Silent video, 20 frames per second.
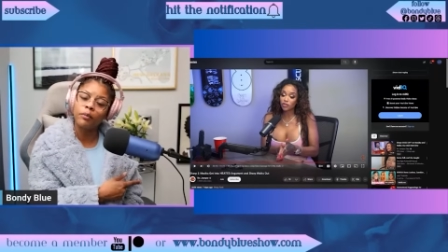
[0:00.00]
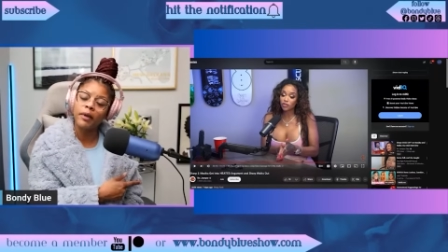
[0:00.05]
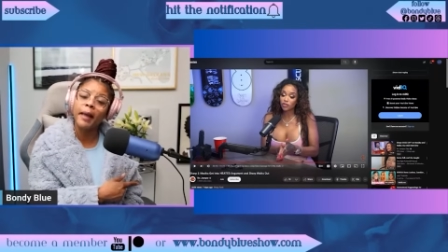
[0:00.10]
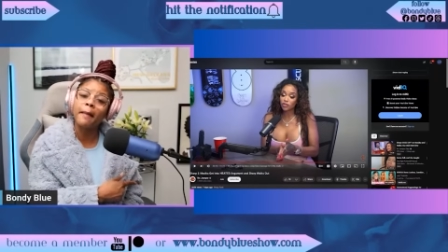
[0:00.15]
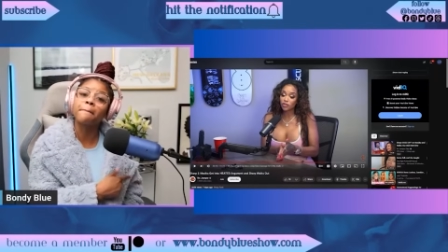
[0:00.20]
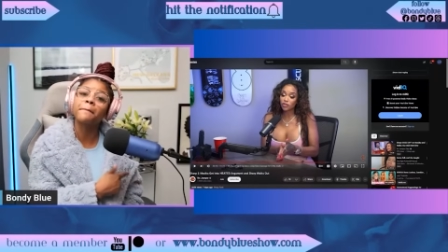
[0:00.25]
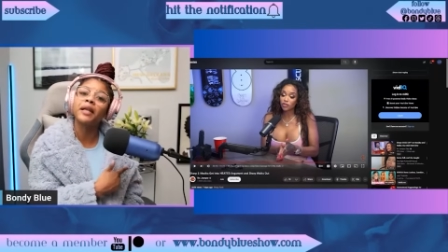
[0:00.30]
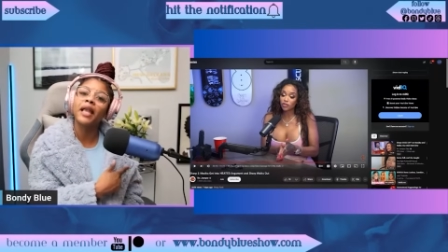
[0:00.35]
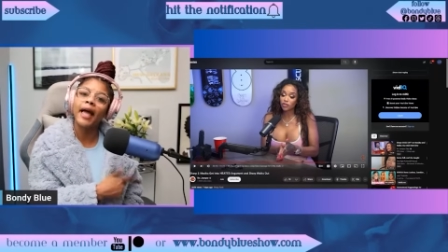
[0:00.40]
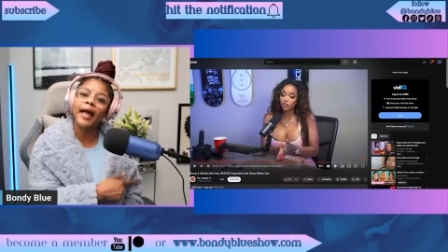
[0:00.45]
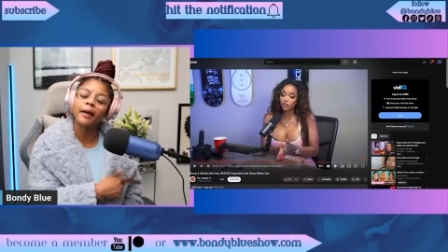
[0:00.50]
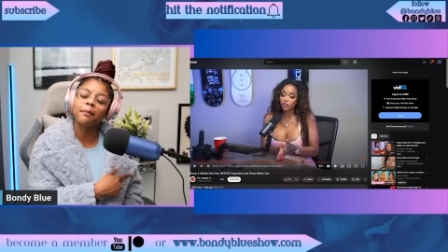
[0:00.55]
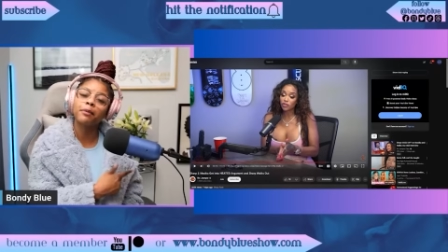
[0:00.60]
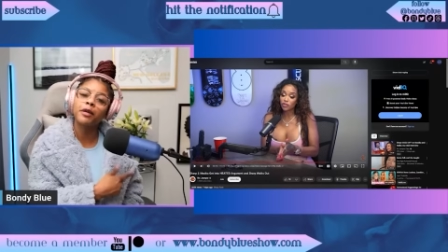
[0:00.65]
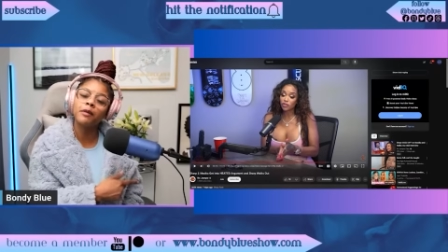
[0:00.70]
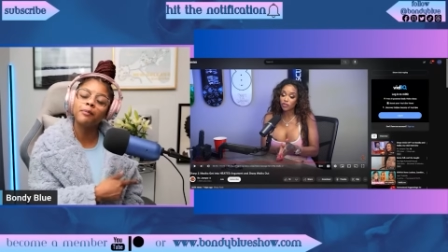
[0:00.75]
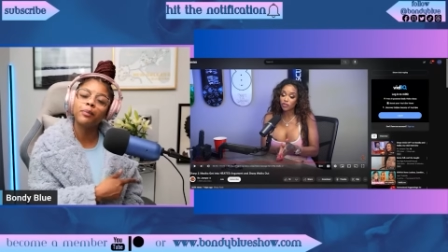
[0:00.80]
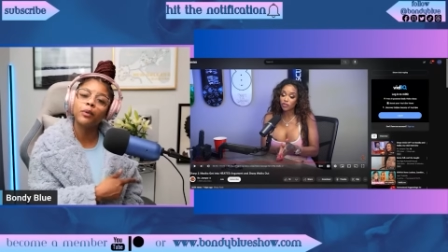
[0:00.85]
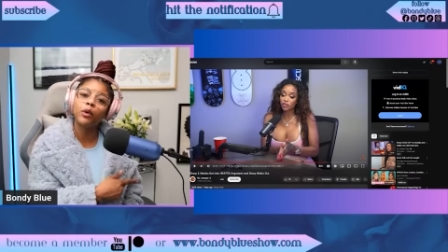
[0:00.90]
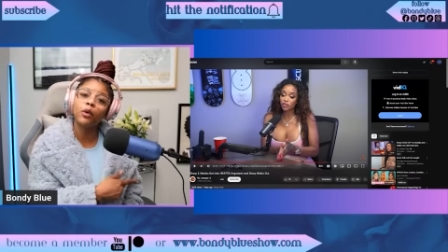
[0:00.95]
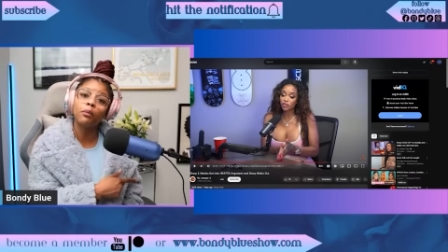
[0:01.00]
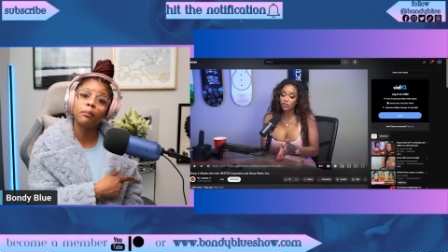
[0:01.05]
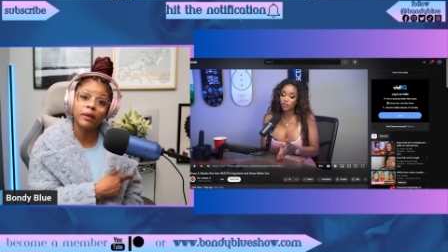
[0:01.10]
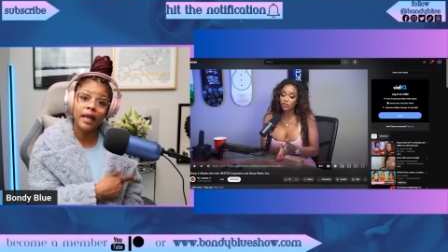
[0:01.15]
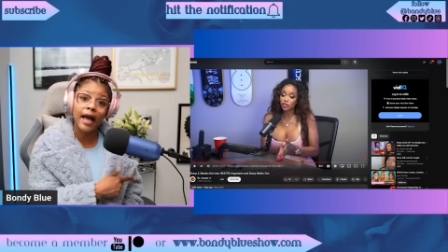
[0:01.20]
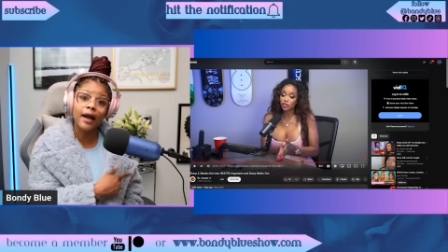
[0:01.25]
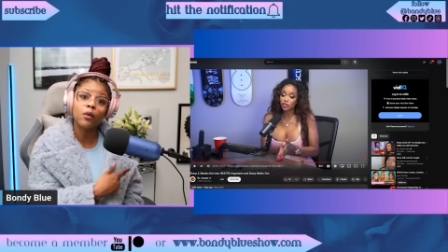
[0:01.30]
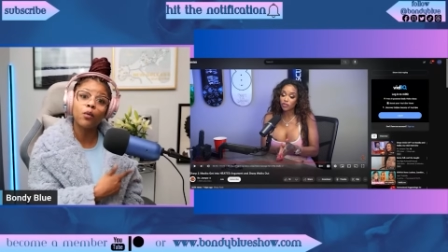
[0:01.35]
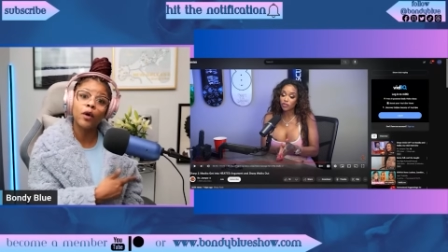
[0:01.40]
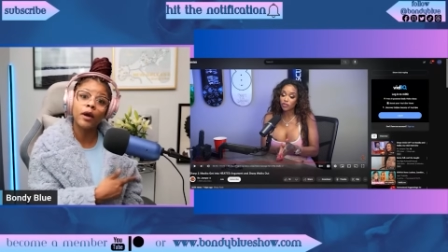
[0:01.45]
and black people,
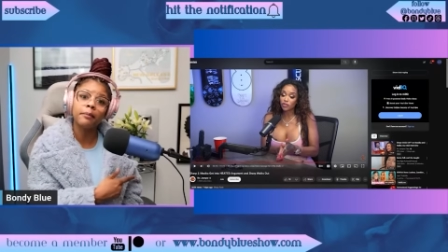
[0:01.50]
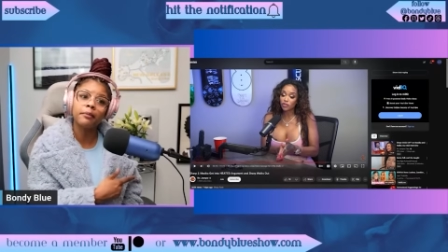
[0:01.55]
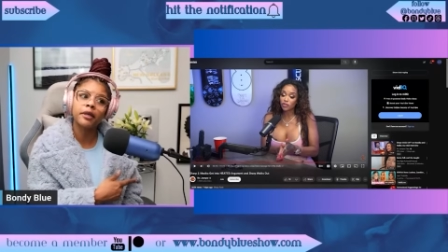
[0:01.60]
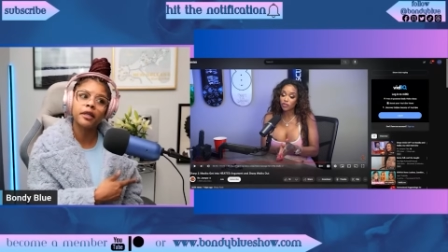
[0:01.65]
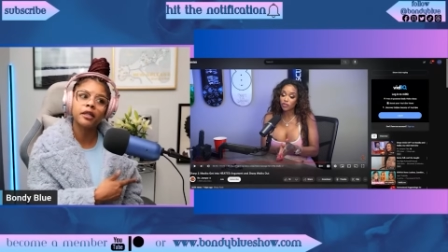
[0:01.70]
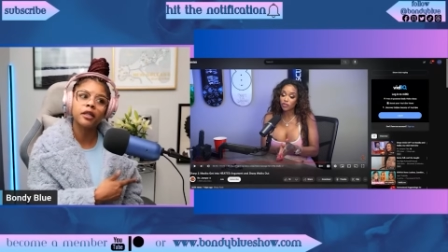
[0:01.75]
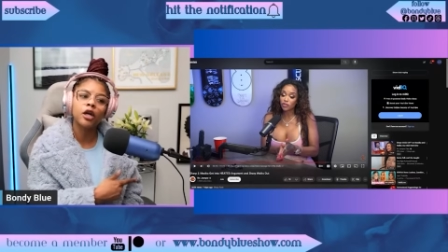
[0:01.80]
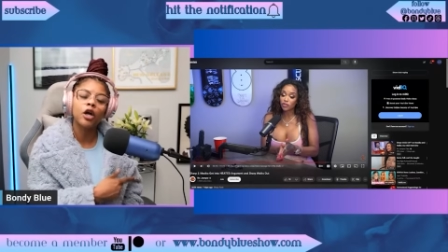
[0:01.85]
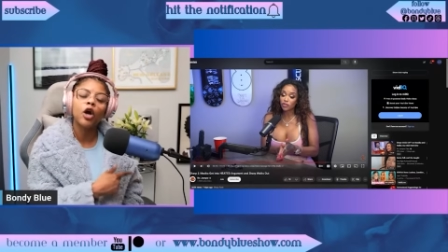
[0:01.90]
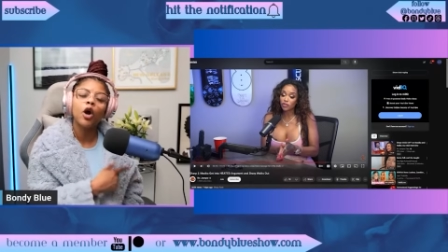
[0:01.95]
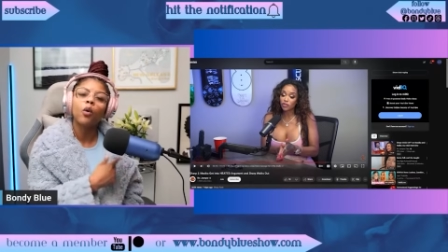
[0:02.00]
black women,